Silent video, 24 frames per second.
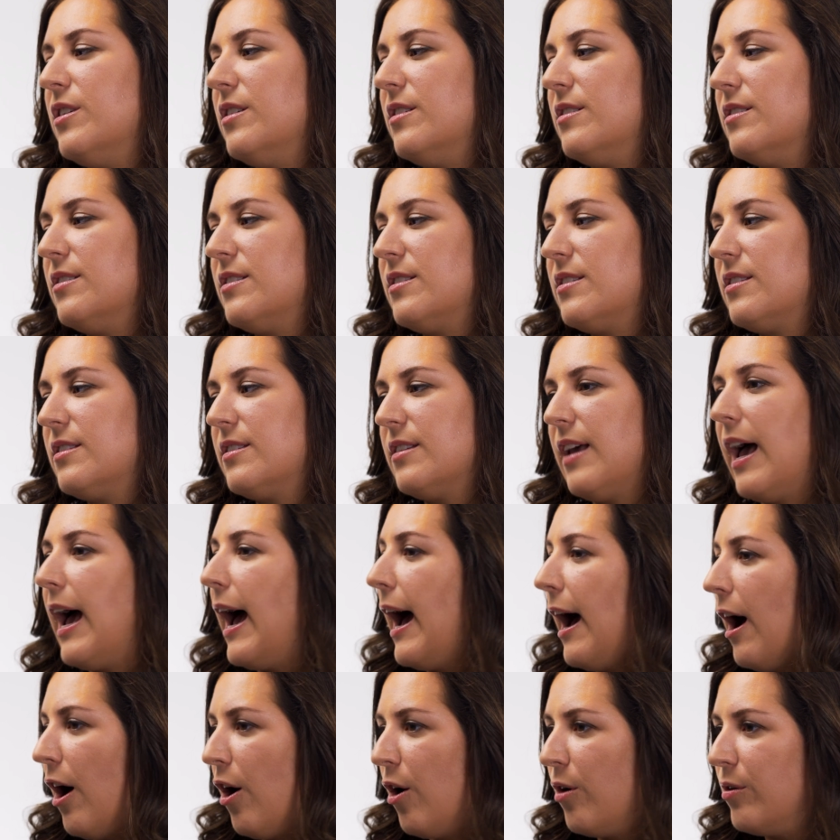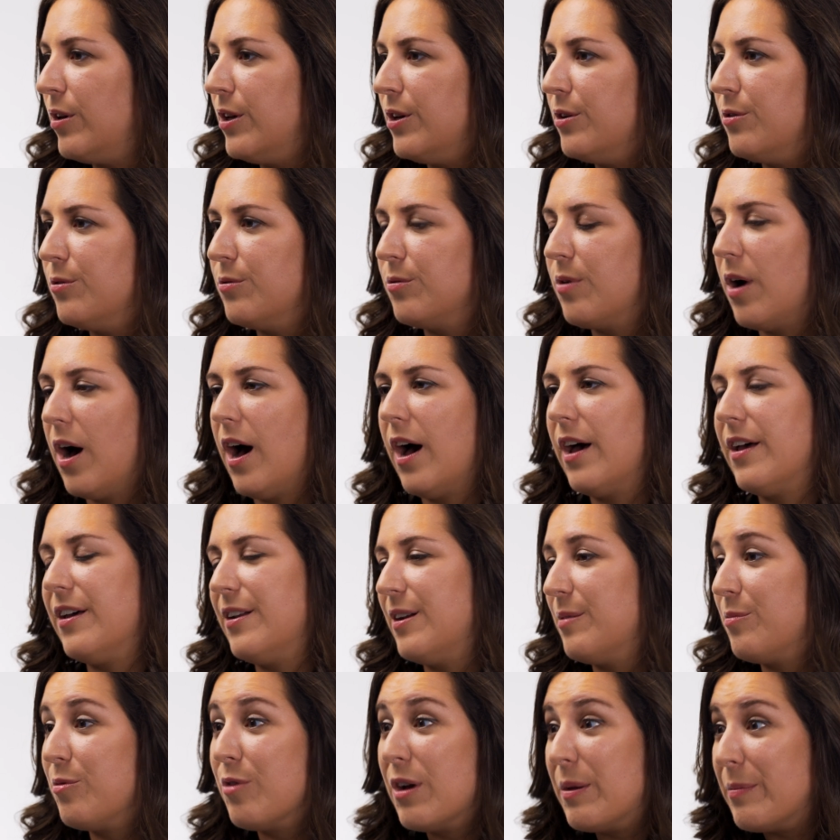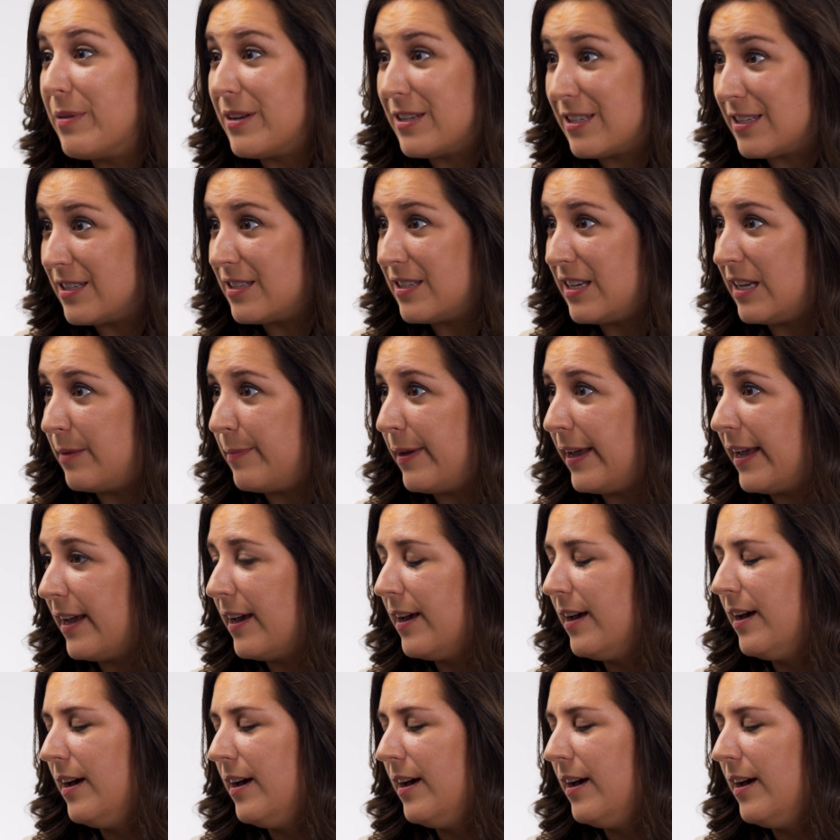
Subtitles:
is how you got an appointment to see me.